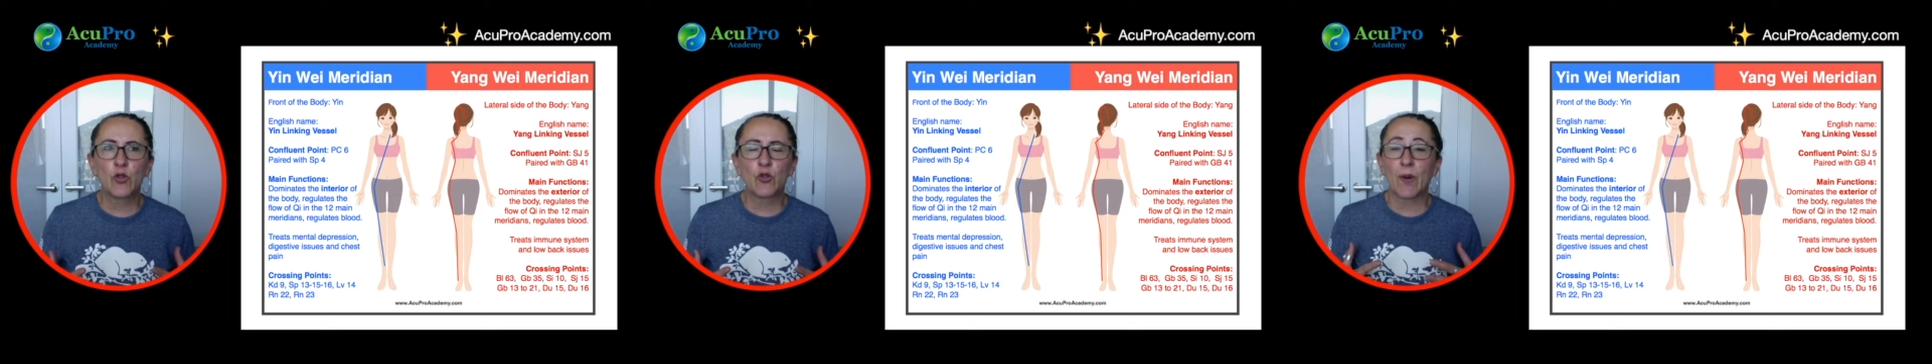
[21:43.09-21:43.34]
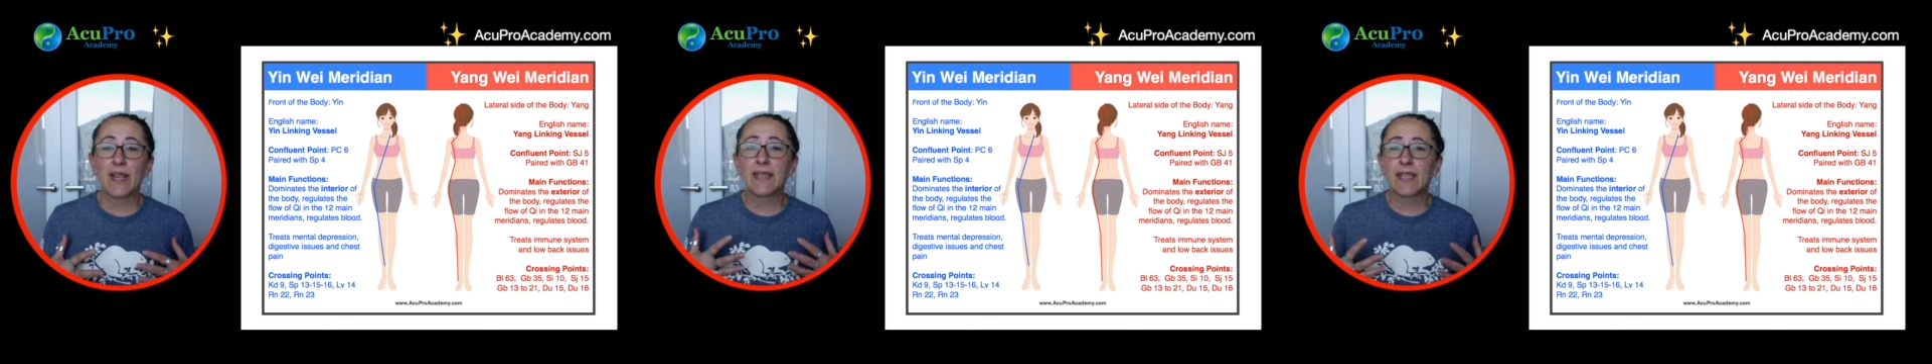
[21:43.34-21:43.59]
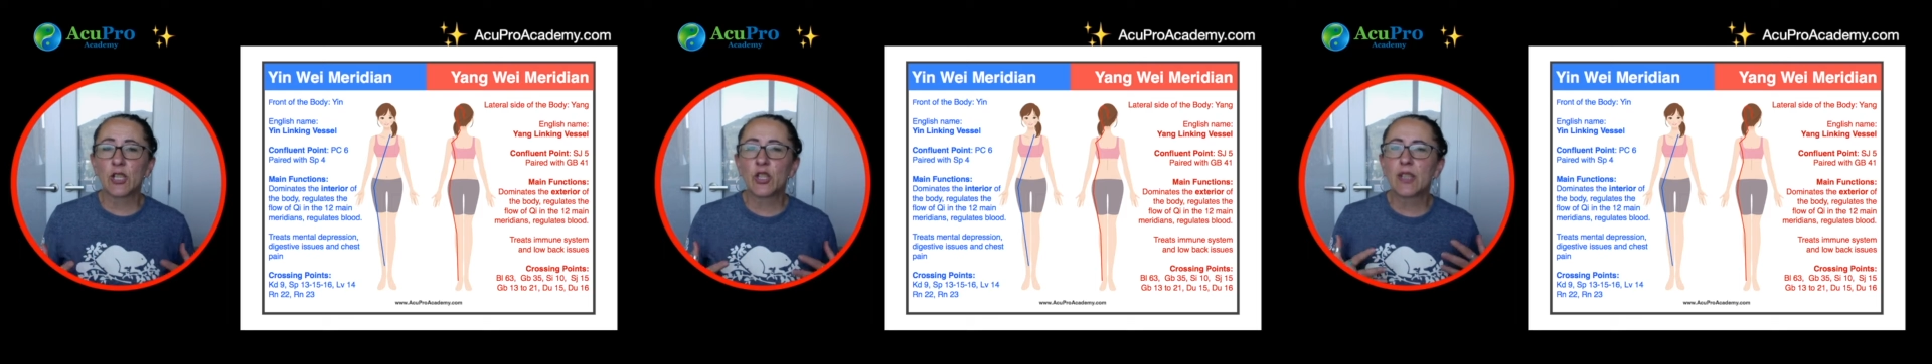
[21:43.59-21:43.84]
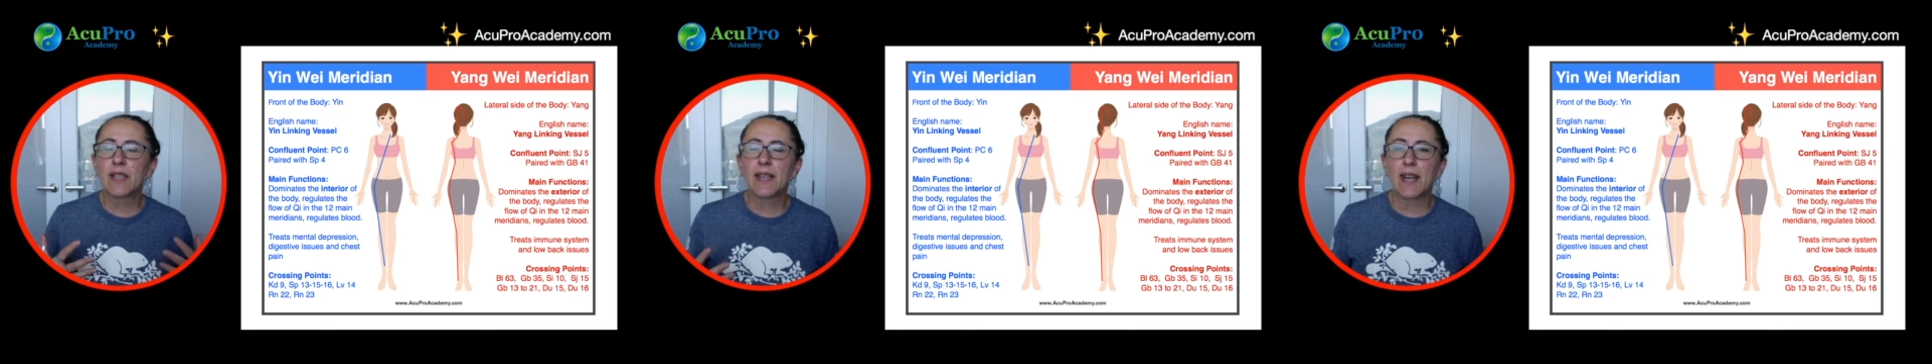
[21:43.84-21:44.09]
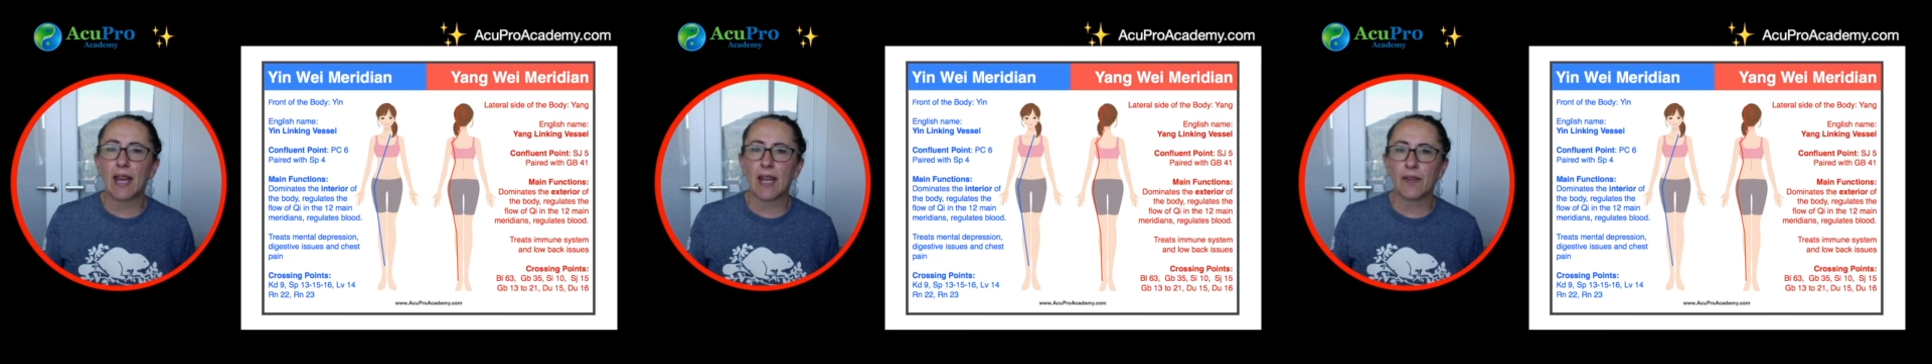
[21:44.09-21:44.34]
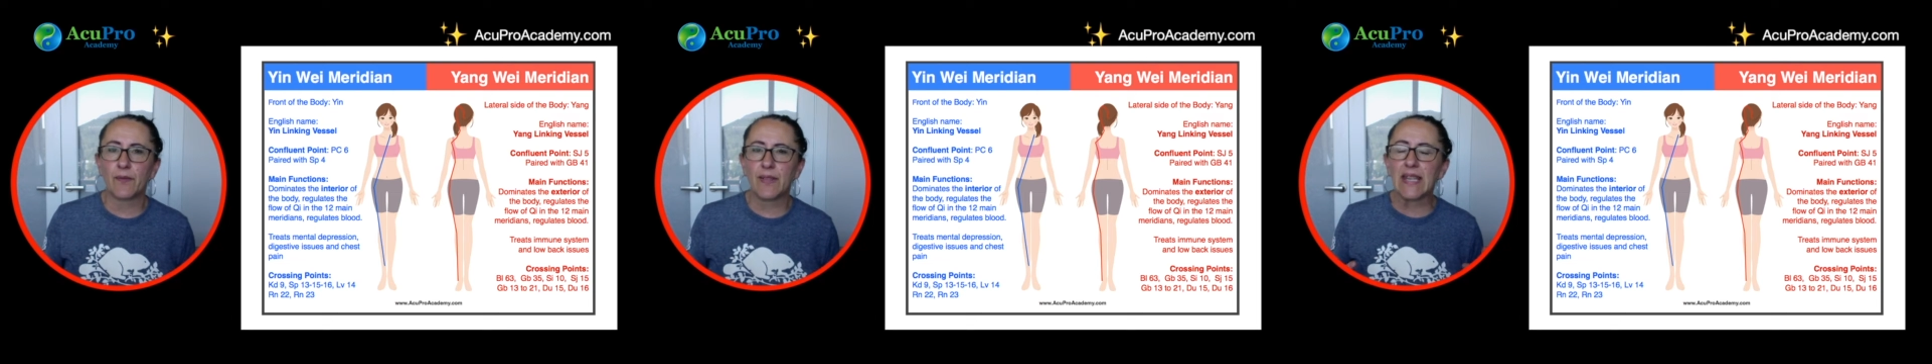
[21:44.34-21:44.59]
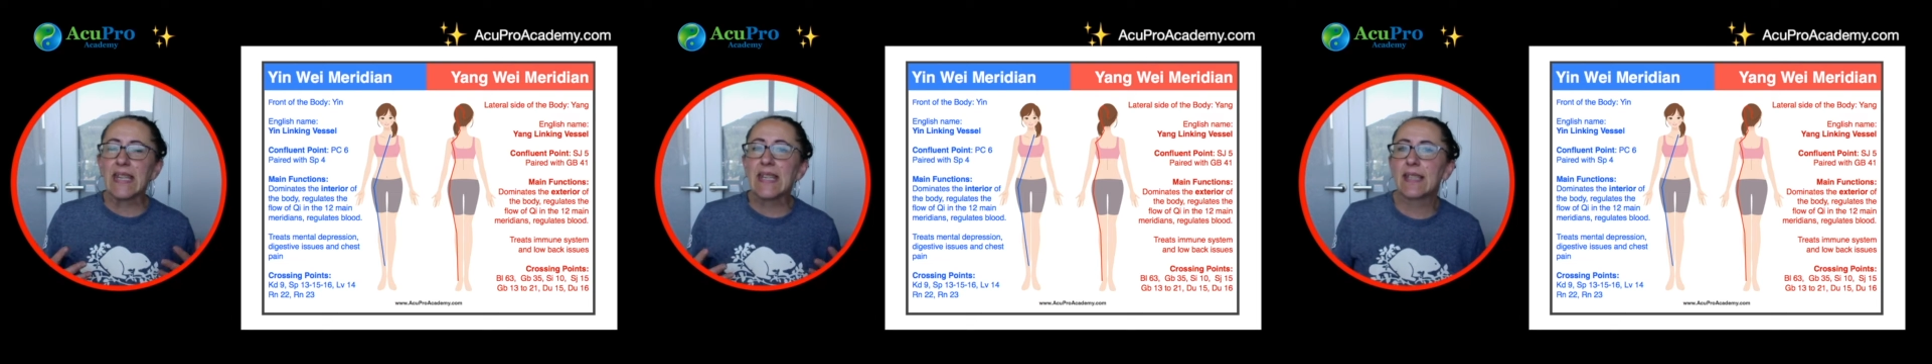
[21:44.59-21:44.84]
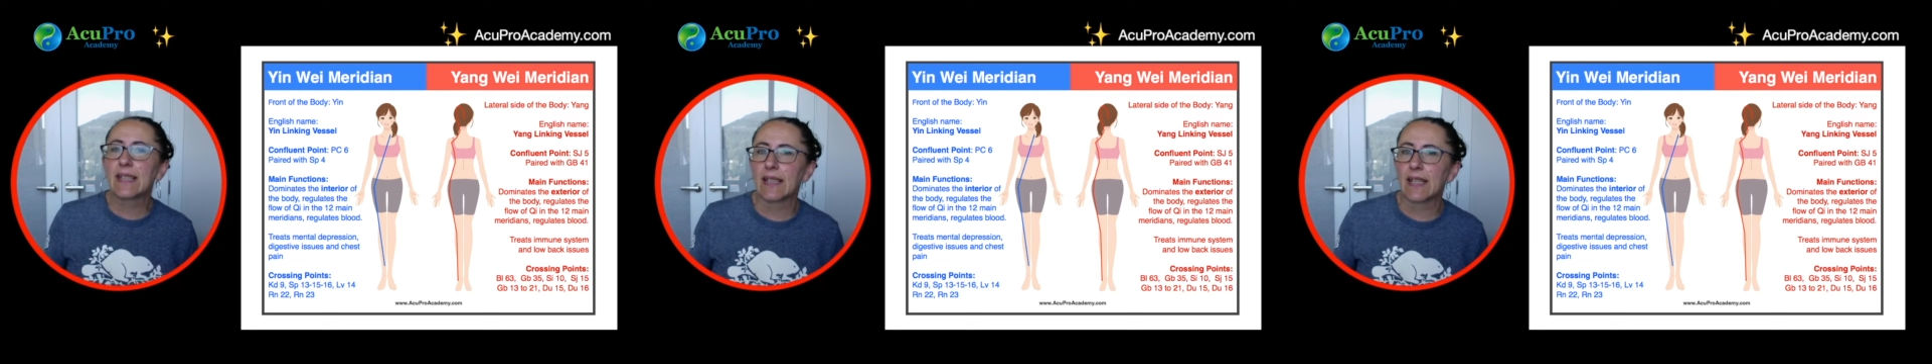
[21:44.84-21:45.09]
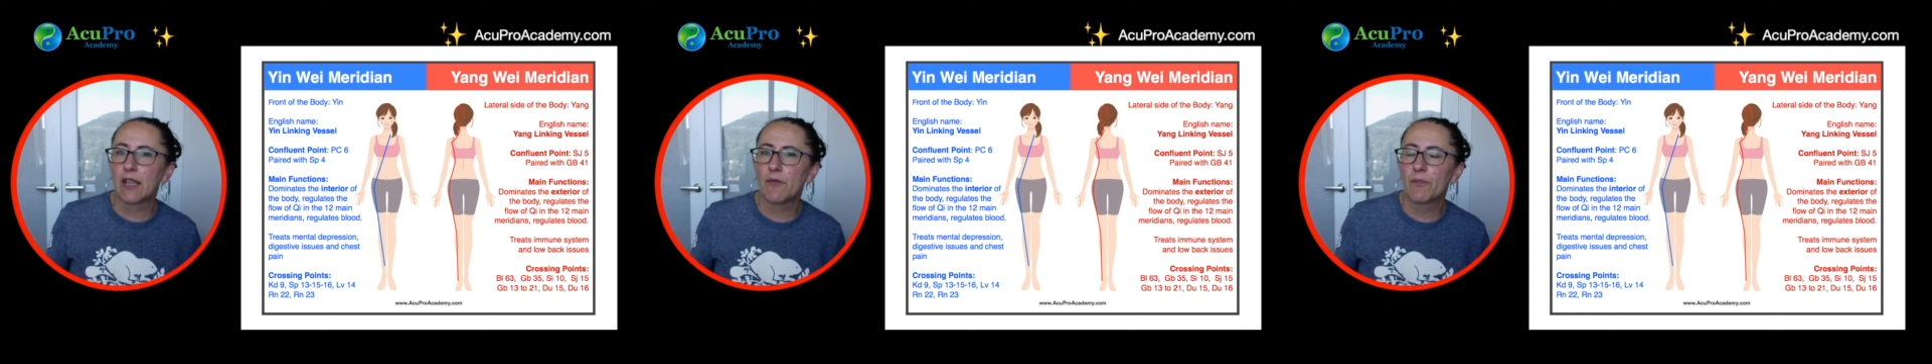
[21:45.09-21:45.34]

transition in life easily.